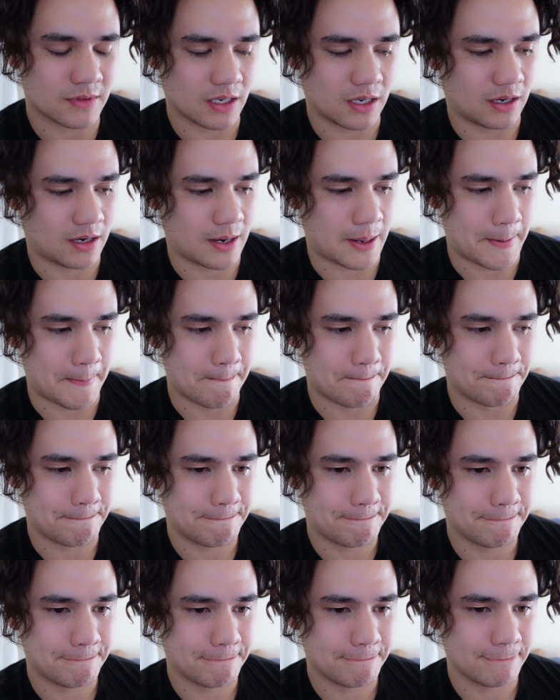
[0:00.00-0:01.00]
Um,
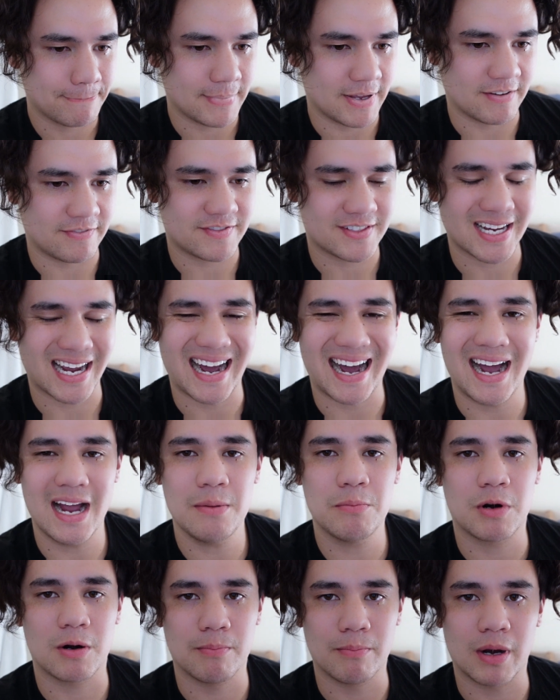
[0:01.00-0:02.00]
if
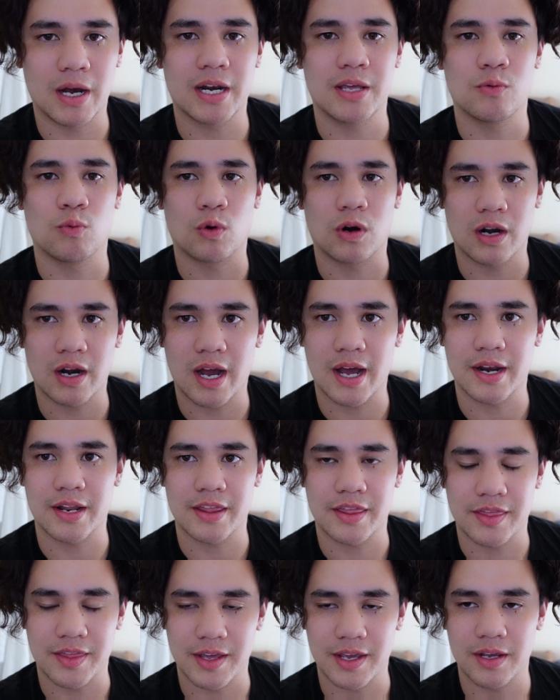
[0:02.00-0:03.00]
time or money were not a
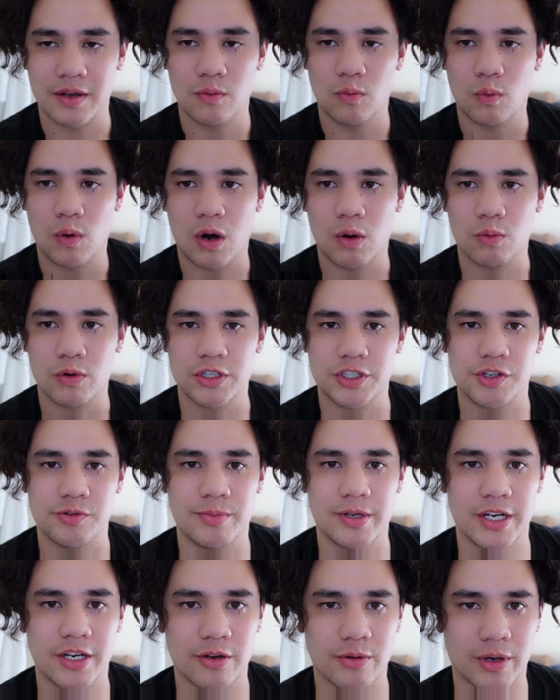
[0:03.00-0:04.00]
thing, what would you
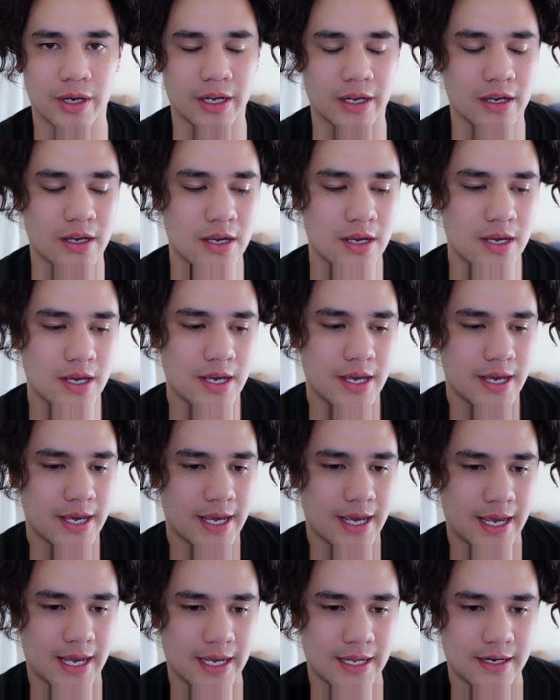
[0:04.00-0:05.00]
be doing?
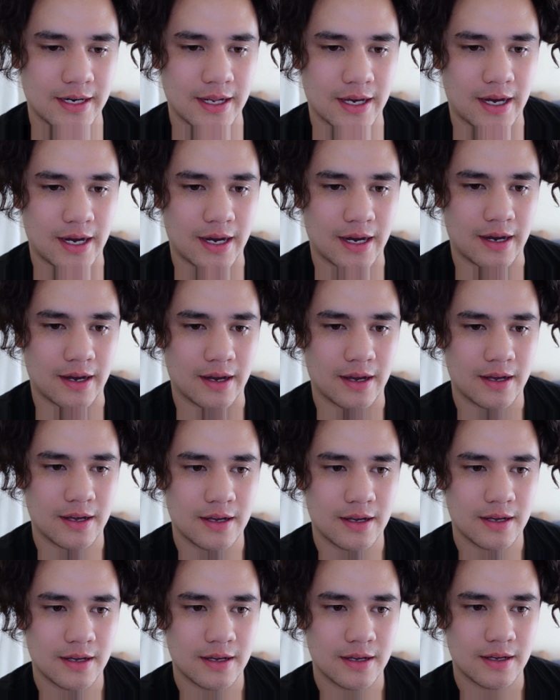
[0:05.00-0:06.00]
And uh,
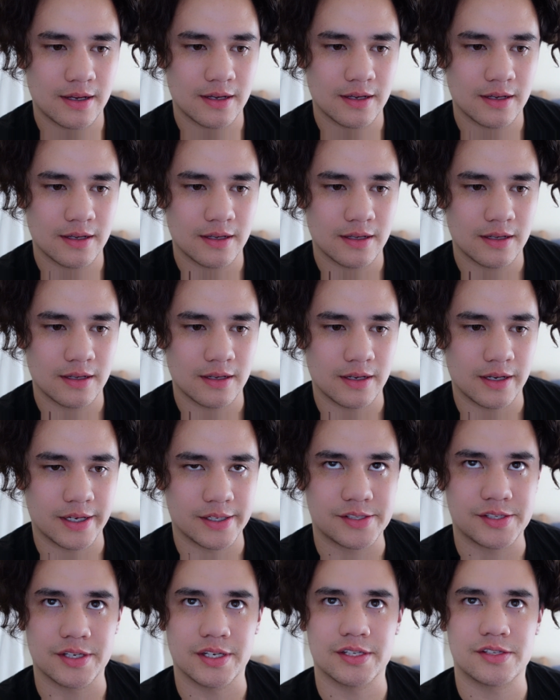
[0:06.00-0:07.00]

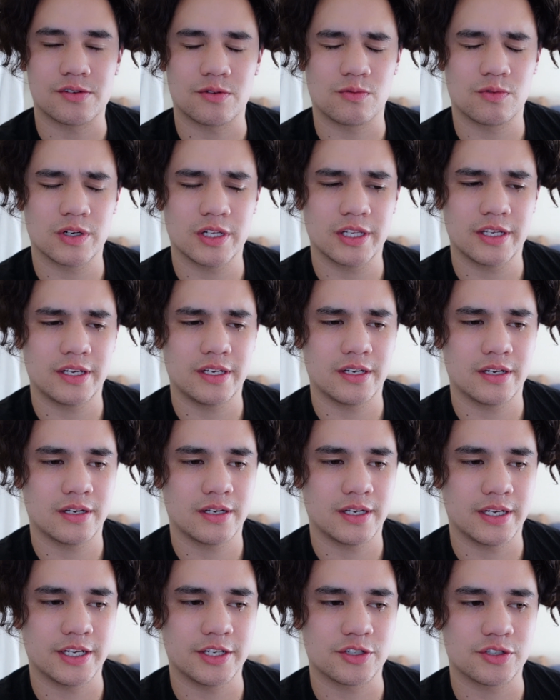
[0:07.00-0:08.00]
it's it's a really
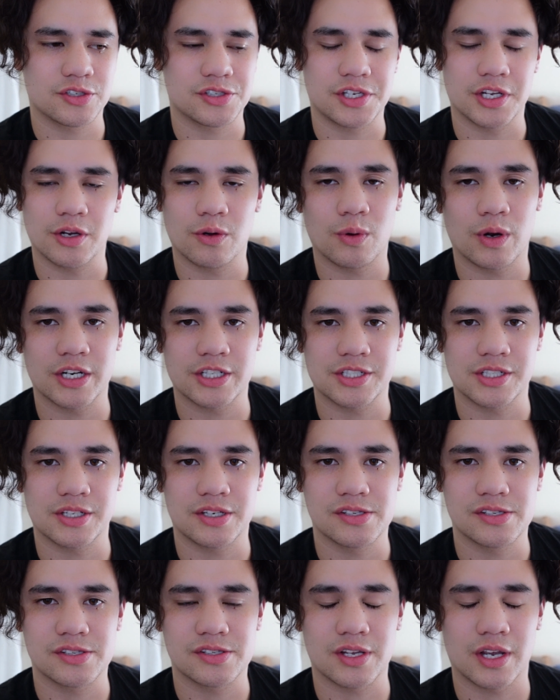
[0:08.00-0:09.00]
interesting question
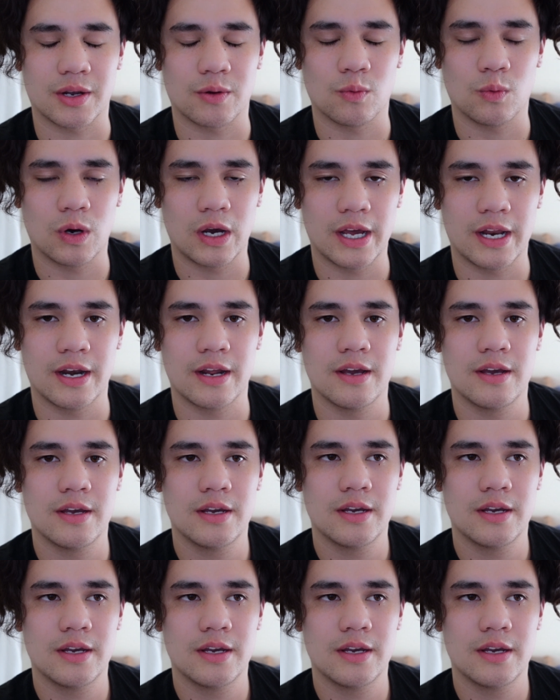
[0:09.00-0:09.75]
because it's like what